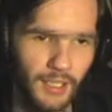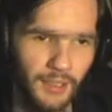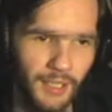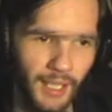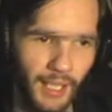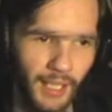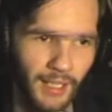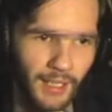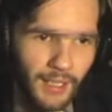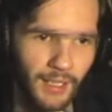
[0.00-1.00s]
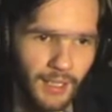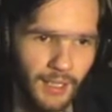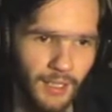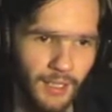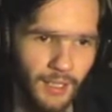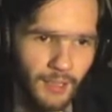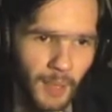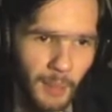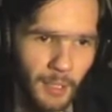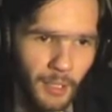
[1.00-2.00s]
Okay.
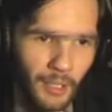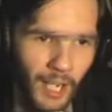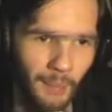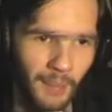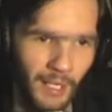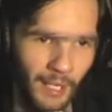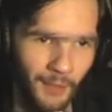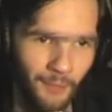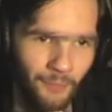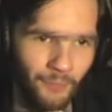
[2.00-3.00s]
Maybe you're not happy now.